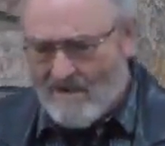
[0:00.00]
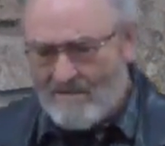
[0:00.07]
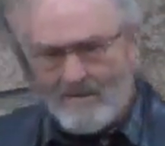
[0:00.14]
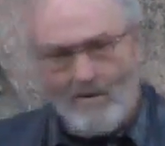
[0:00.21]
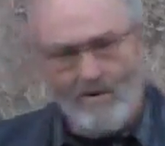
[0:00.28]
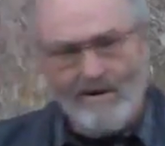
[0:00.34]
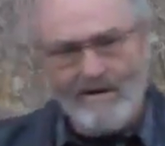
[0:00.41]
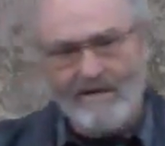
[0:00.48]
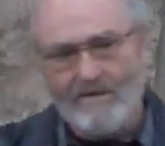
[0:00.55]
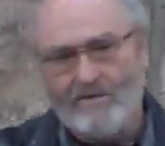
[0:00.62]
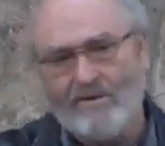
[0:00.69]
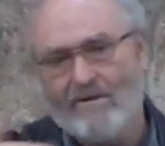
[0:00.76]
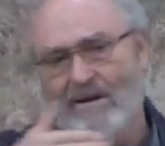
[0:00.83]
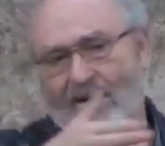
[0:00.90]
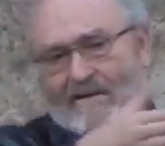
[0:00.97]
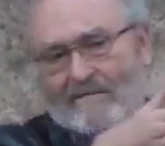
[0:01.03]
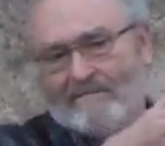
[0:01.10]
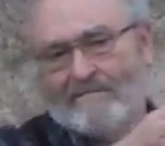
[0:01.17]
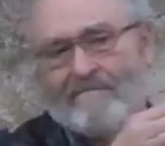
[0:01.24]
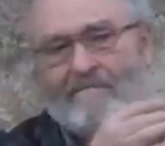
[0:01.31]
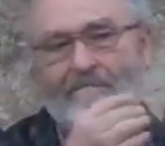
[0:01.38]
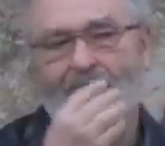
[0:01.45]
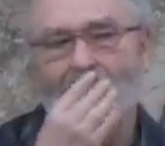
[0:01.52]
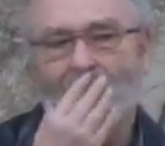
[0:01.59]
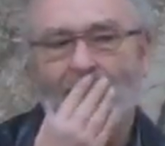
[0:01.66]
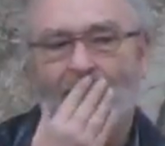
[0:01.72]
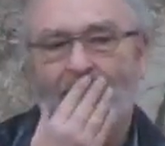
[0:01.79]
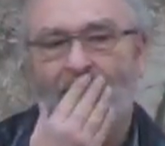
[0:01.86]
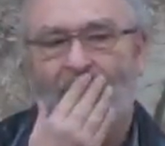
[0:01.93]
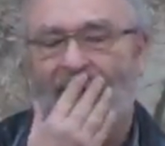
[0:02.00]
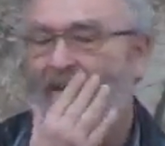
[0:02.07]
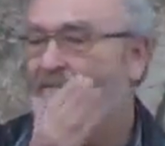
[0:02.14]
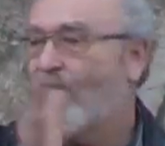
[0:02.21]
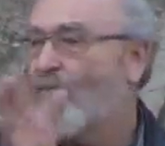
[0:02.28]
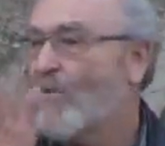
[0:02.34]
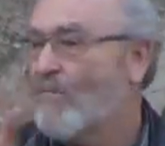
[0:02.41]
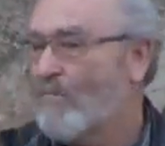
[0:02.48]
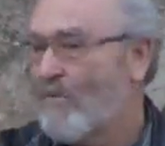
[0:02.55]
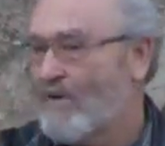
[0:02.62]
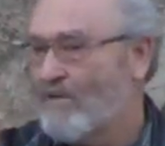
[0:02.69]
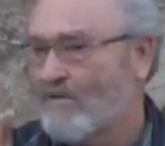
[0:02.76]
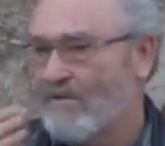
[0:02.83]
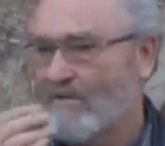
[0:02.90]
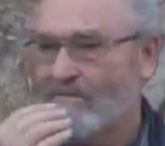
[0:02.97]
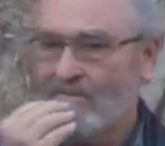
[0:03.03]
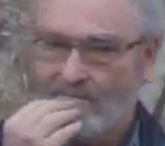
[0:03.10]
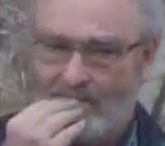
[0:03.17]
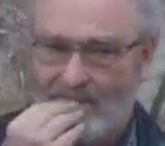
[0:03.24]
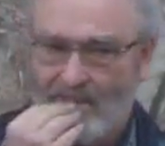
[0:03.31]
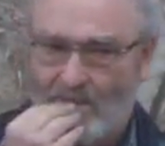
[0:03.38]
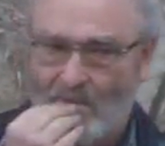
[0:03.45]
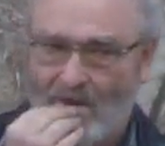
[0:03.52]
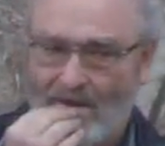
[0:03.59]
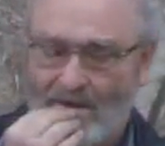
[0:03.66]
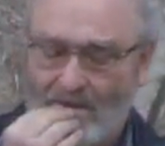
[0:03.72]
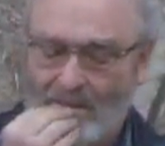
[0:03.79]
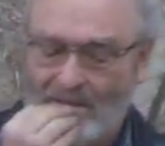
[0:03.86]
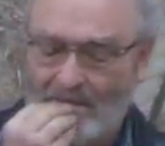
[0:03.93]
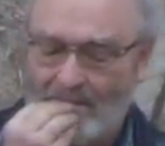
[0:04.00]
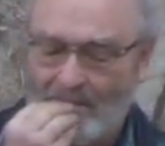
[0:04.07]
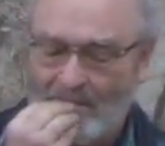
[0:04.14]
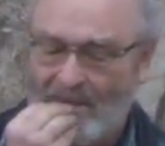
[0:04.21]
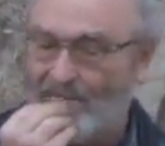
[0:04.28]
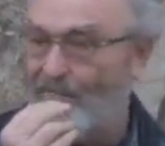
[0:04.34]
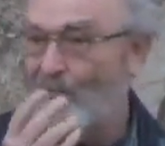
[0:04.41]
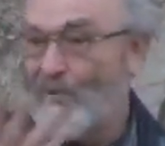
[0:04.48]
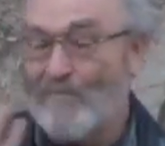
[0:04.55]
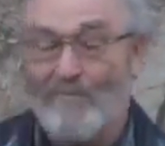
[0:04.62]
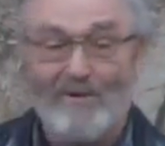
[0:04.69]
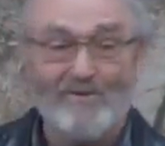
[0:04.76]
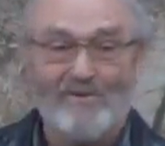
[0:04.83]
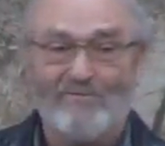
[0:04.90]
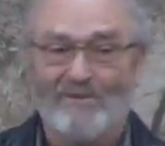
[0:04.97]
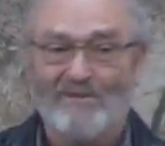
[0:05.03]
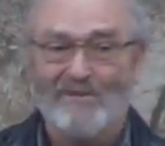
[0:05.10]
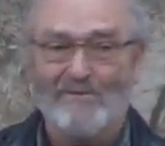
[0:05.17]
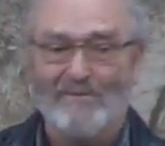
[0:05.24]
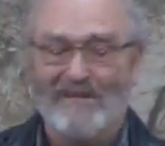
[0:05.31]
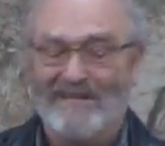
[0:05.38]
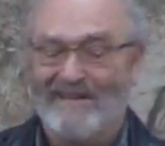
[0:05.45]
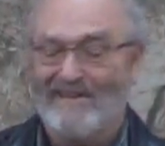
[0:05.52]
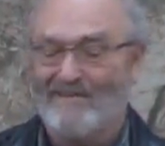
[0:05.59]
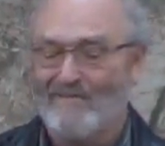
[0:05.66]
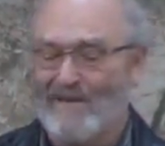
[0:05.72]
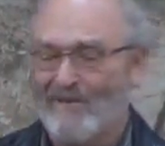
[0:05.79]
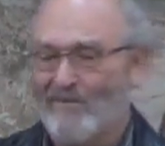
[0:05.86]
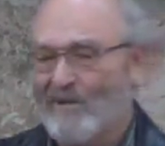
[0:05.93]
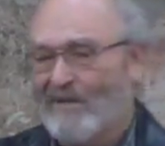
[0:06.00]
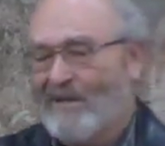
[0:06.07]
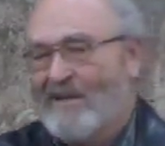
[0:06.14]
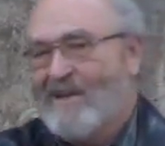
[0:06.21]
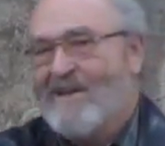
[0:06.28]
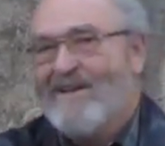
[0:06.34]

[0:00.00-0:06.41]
on the Oregon Trail at Fort Bridger in Wyoming. And Fort Bridger was no big deal, by the way.